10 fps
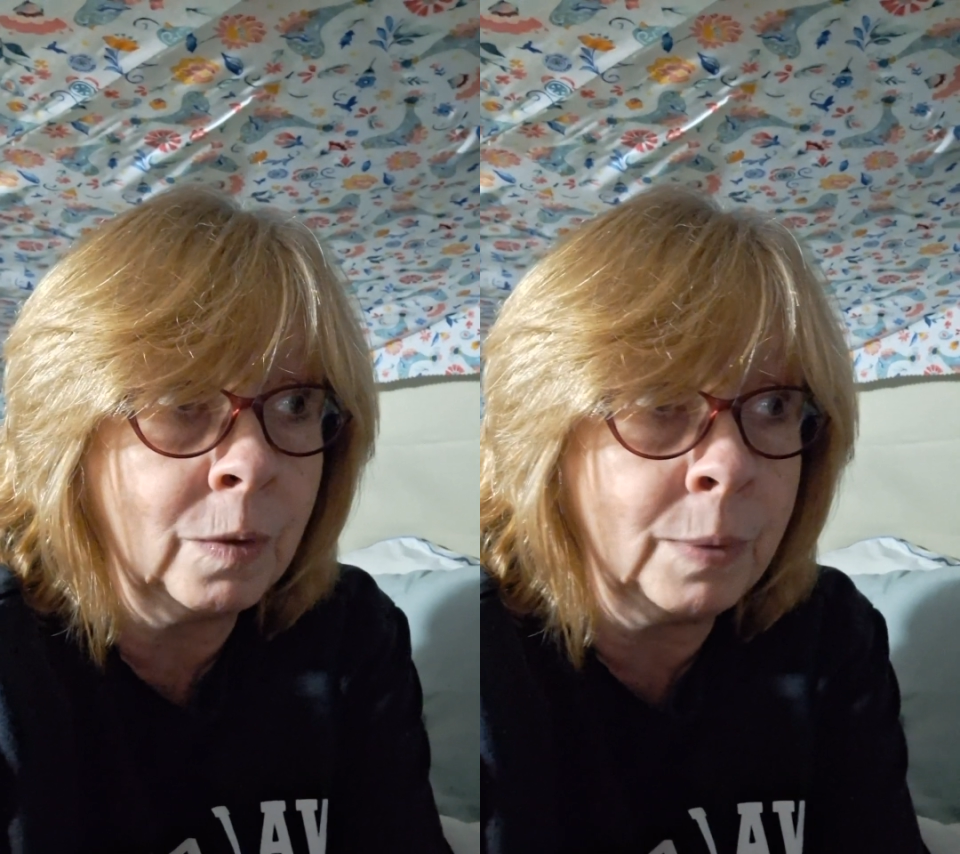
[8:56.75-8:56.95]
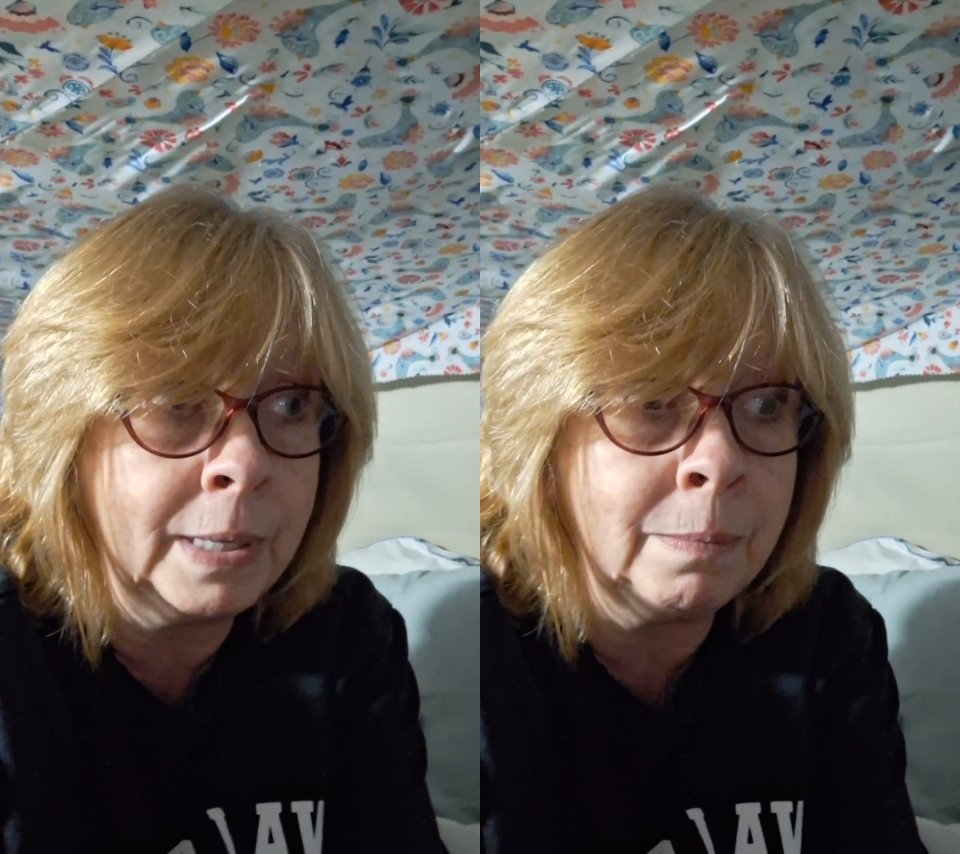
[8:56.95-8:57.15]

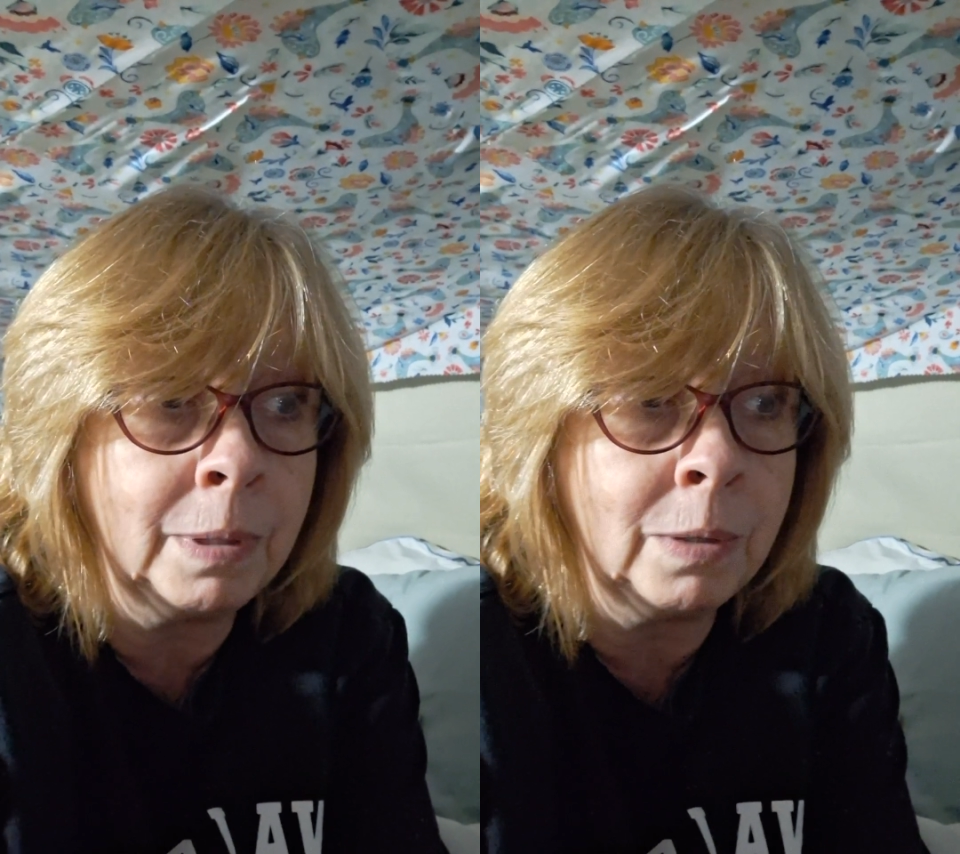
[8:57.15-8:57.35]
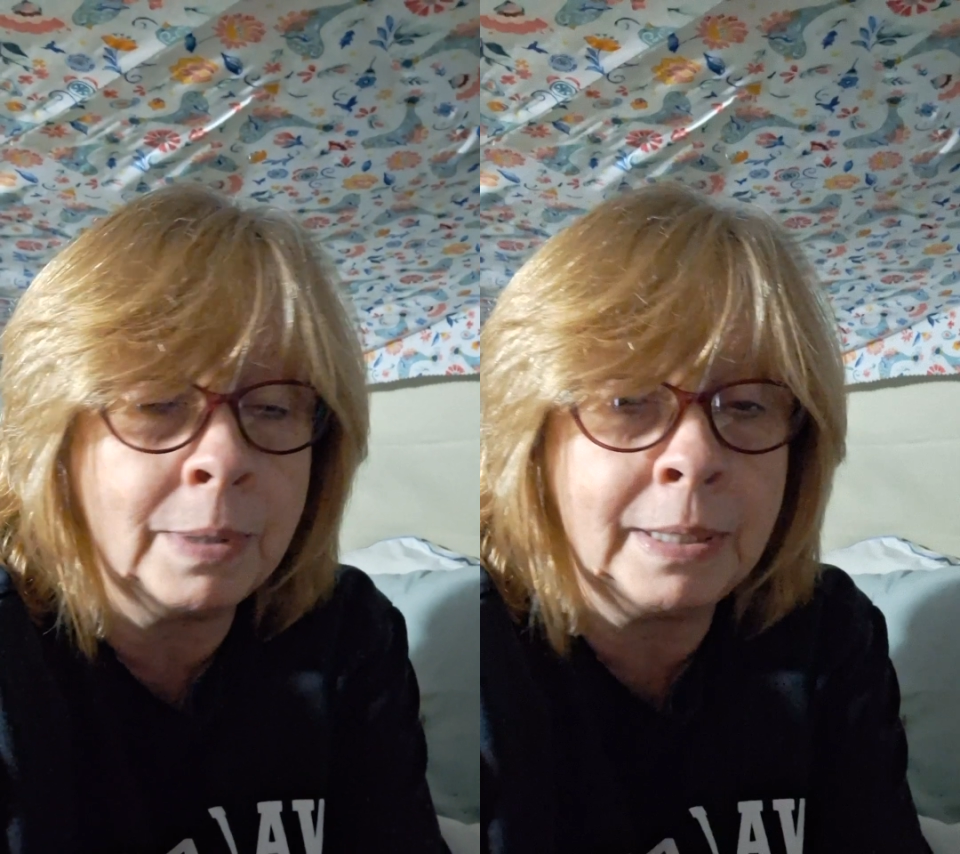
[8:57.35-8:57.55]
wind
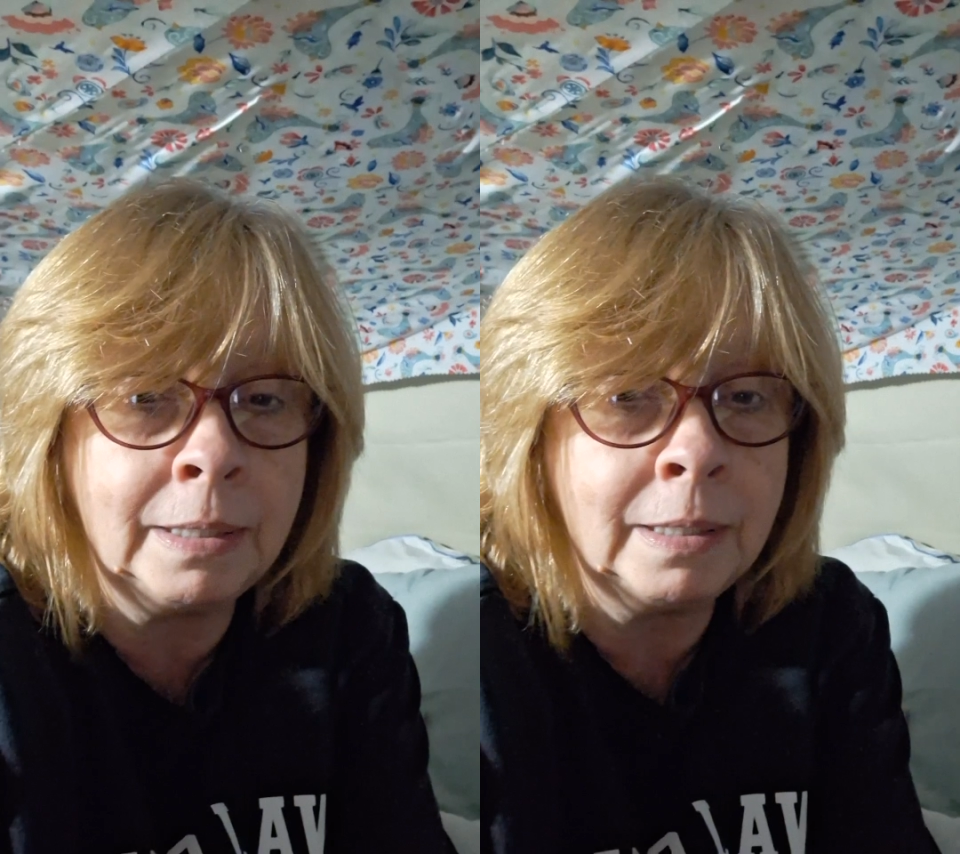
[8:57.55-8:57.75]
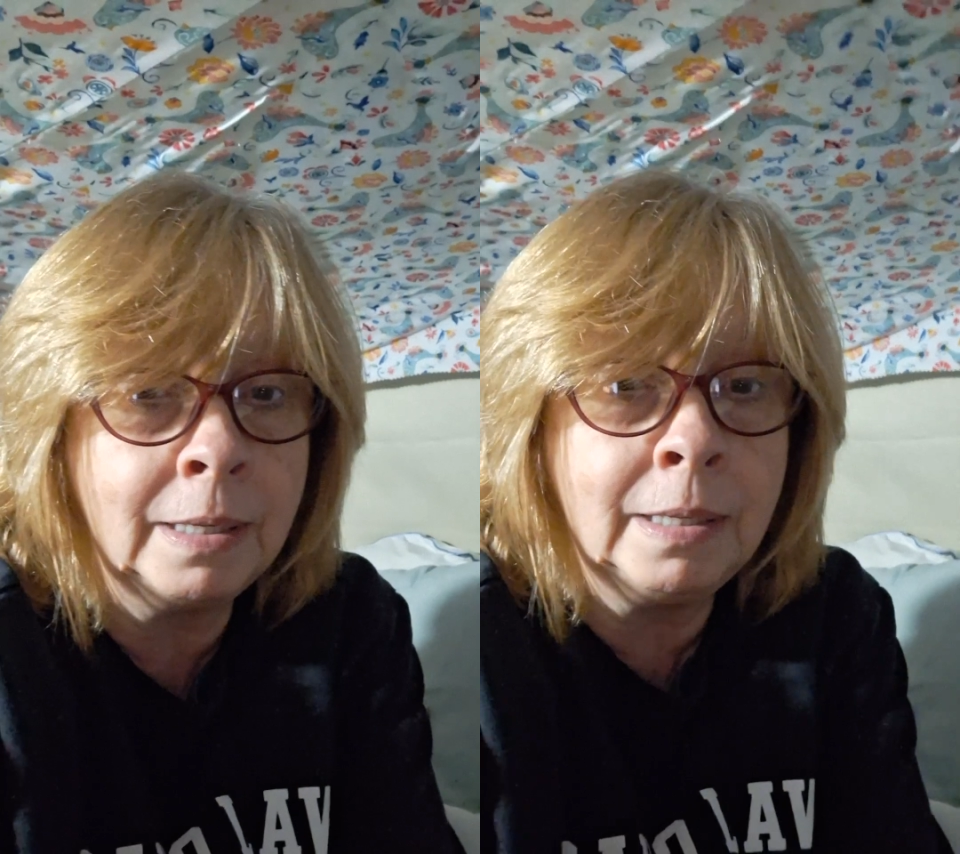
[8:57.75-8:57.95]
blowing,